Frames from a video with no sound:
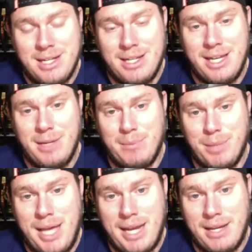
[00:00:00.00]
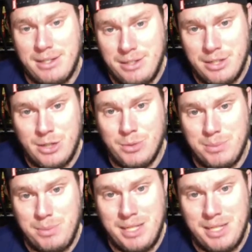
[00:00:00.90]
King in Black Null was being